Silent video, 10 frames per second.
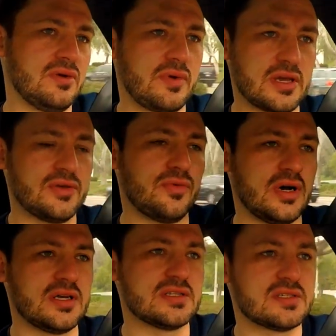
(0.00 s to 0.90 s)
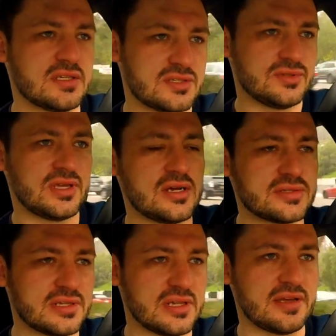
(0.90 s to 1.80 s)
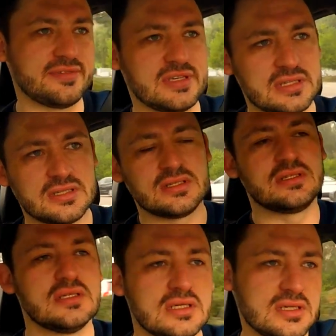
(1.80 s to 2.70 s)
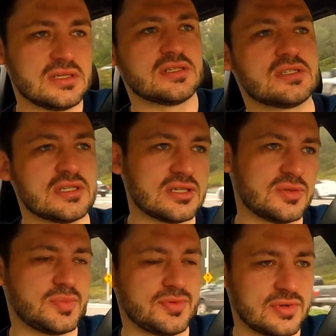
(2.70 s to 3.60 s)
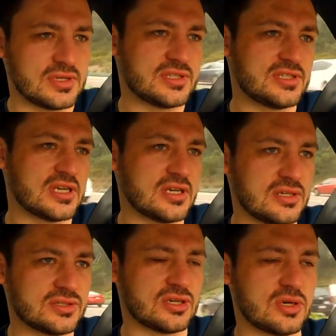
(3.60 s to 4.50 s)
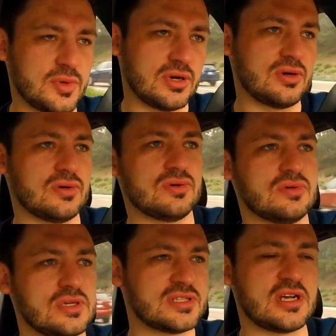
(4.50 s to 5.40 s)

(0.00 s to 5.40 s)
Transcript: why you want the 2011 single turbo.